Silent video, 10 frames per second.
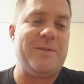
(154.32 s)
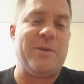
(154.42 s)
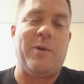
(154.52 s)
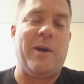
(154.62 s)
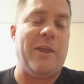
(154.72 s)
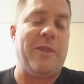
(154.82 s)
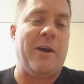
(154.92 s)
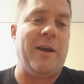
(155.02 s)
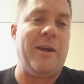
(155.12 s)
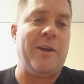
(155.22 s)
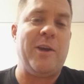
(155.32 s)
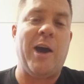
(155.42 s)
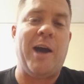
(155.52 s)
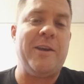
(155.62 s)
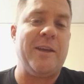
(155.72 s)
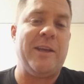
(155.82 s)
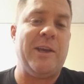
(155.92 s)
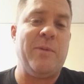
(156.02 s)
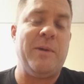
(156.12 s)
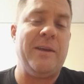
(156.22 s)
to where I thought a God could
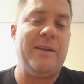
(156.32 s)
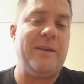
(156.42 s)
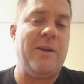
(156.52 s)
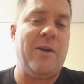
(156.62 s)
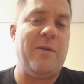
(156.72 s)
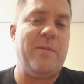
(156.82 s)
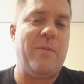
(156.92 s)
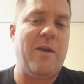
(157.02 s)
heal me, you know?